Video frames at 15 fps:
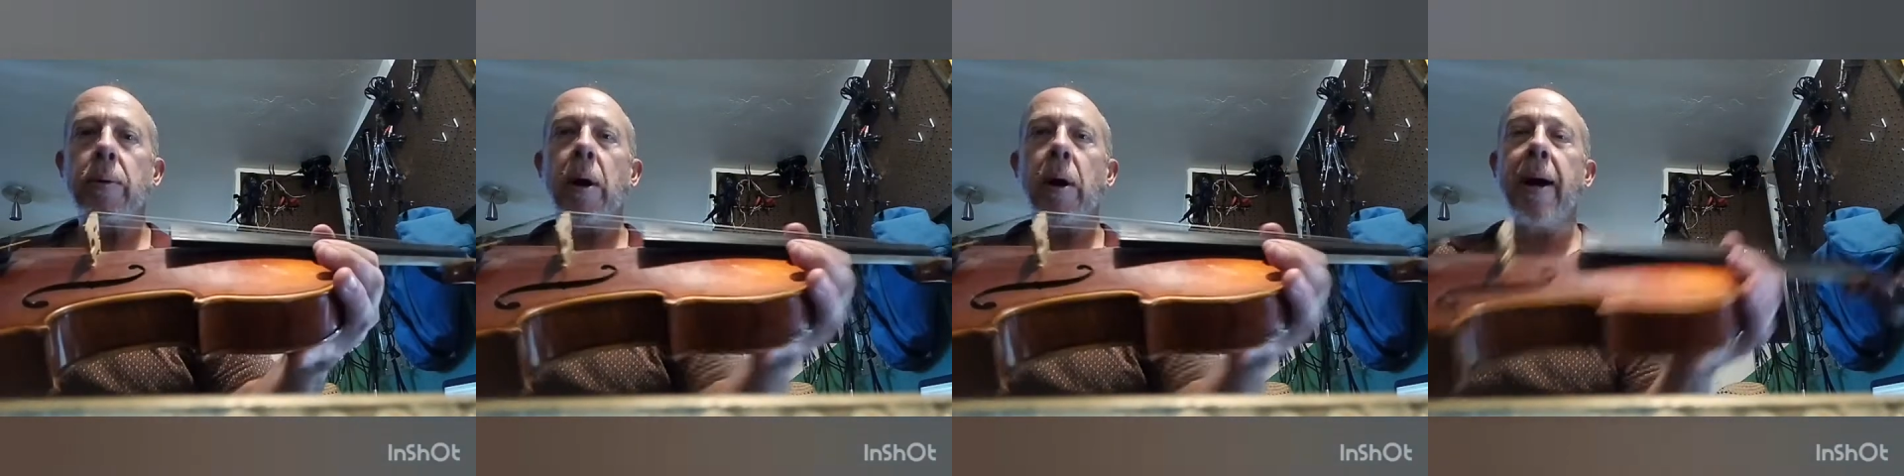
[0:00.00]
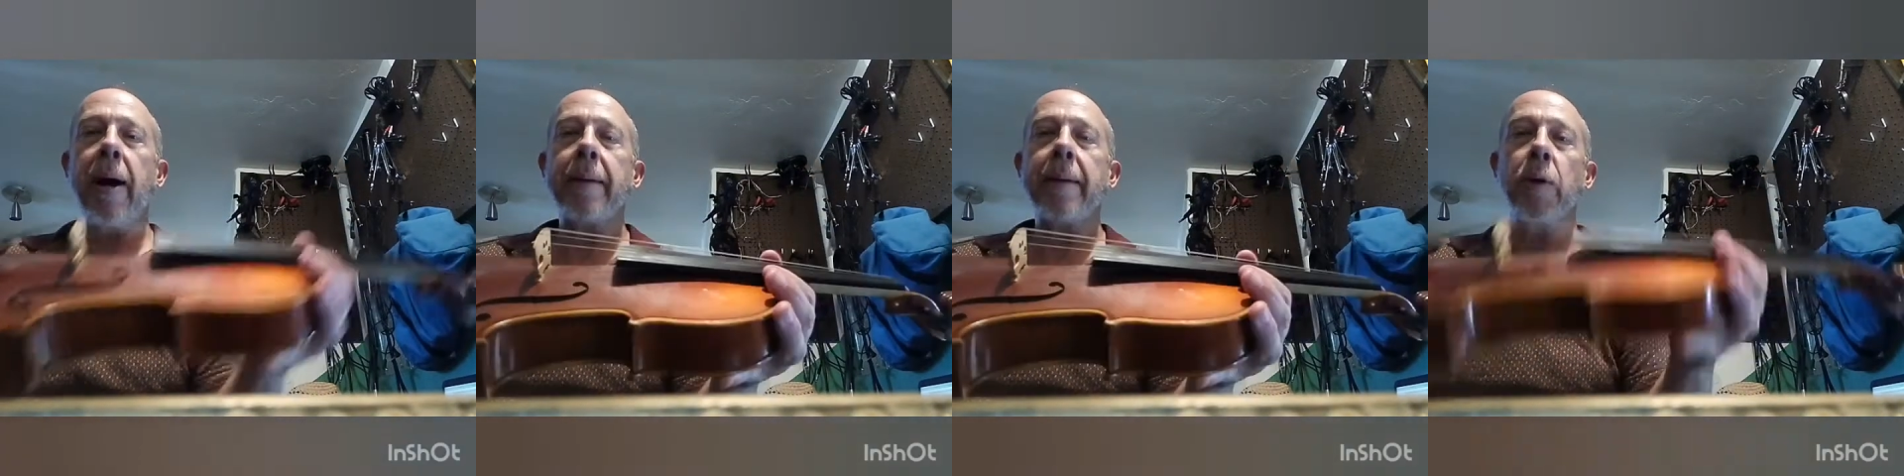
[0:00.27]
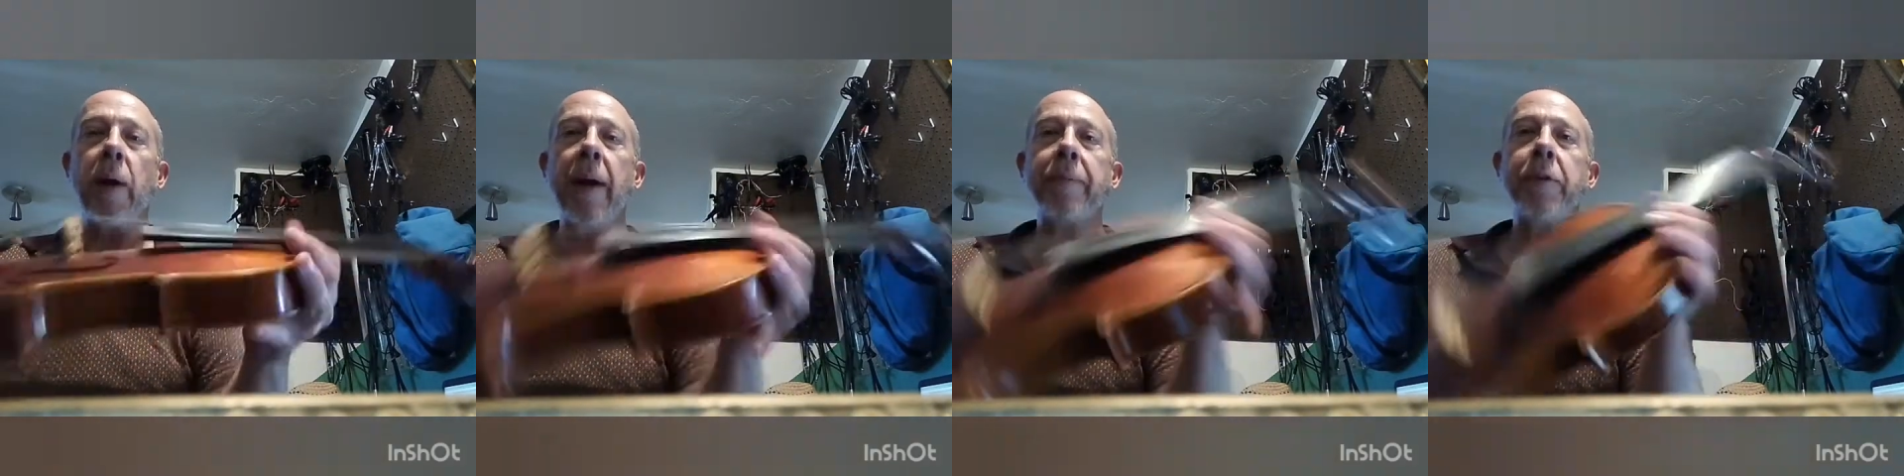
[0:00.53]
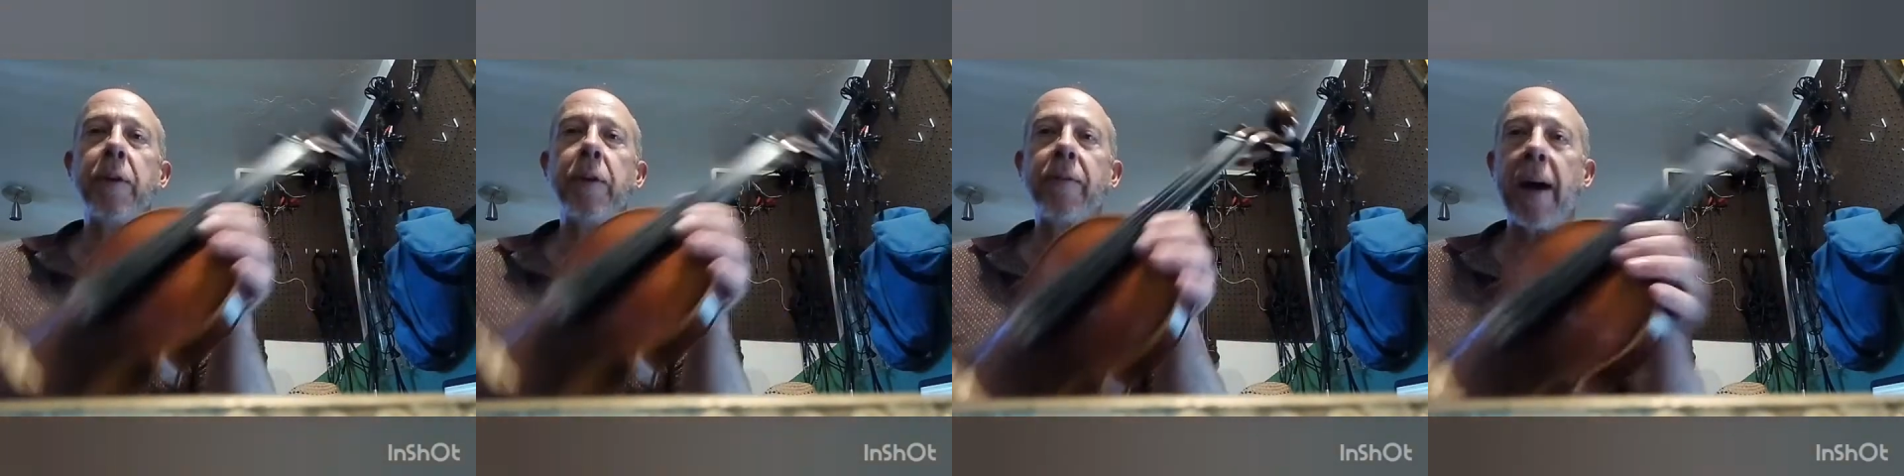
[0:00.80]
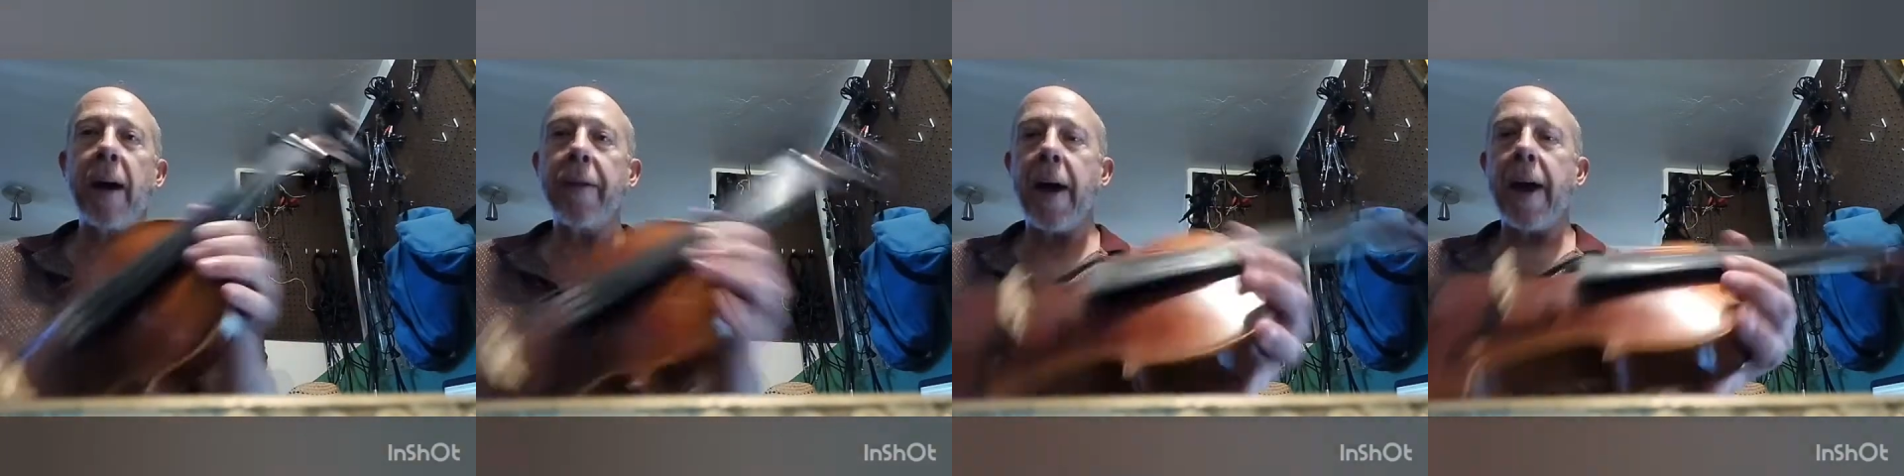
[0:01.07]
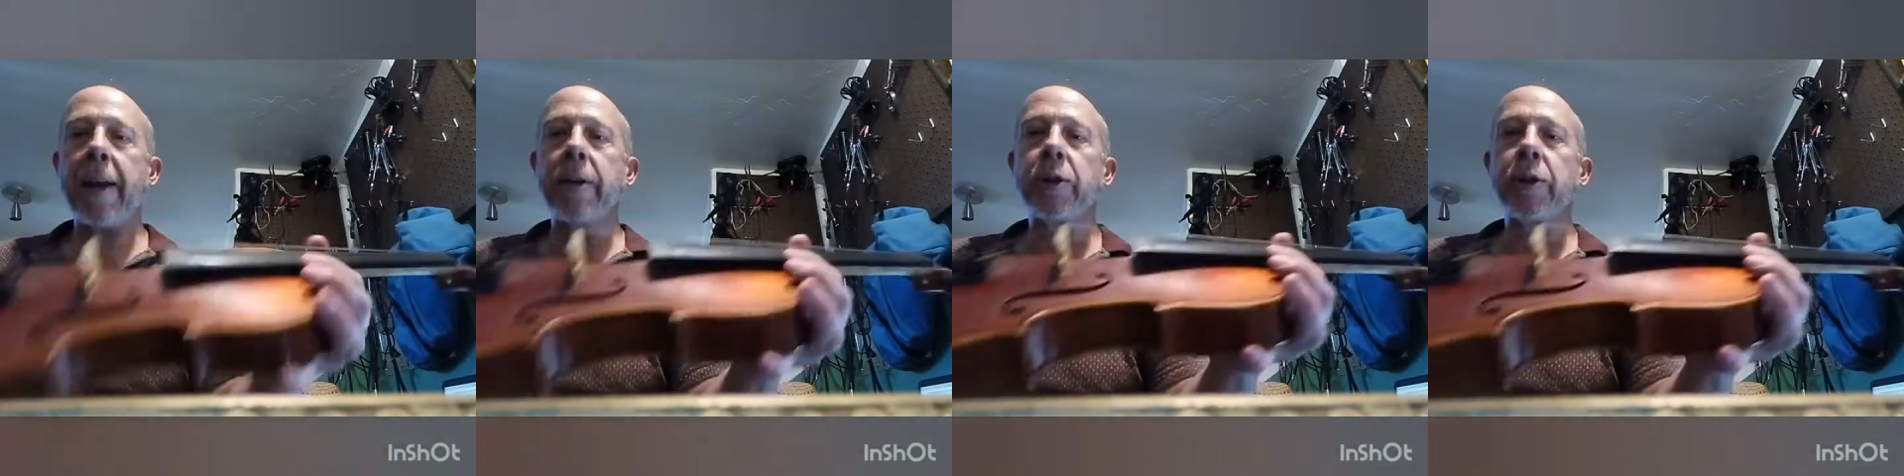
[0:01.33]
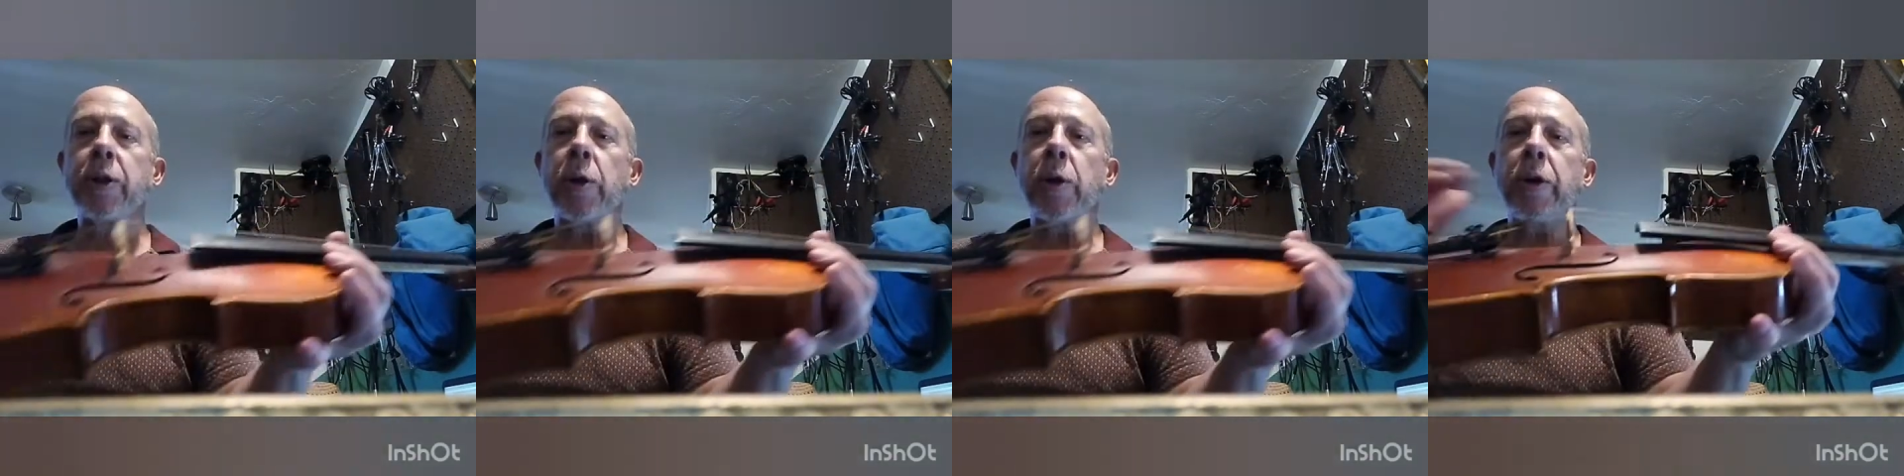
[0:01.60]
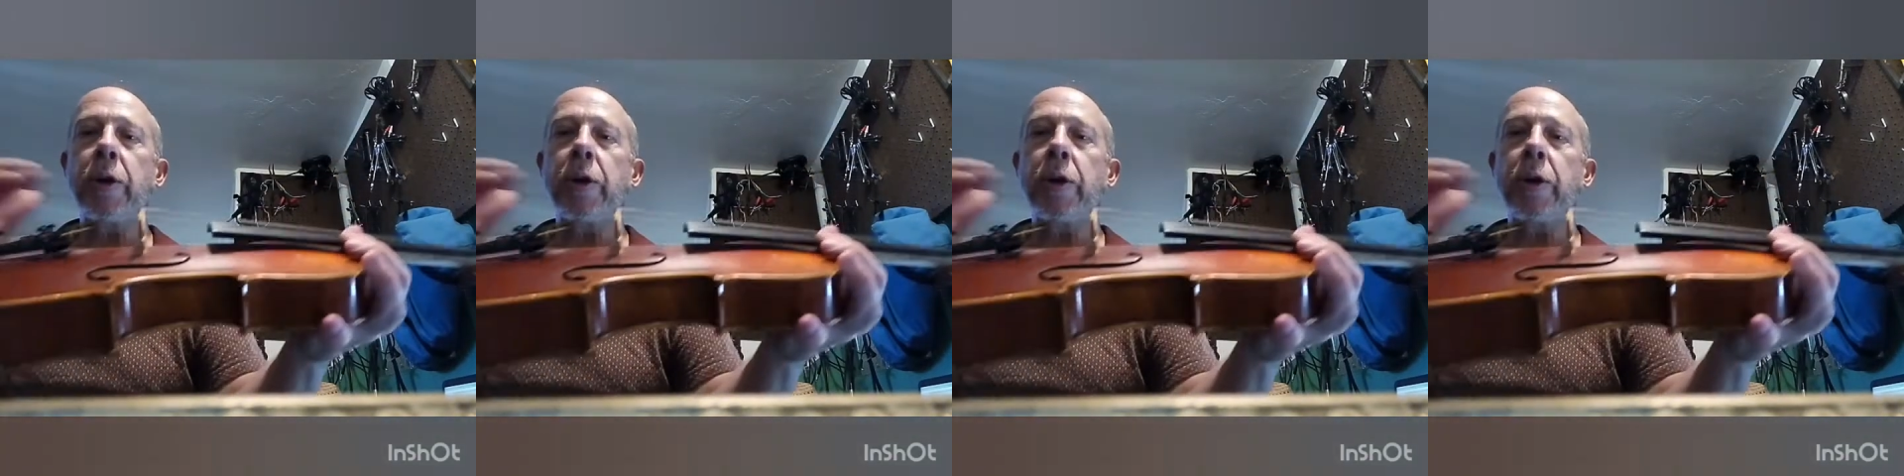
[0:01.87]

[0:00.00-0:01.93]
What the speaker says: All right. So after you've got that in tune,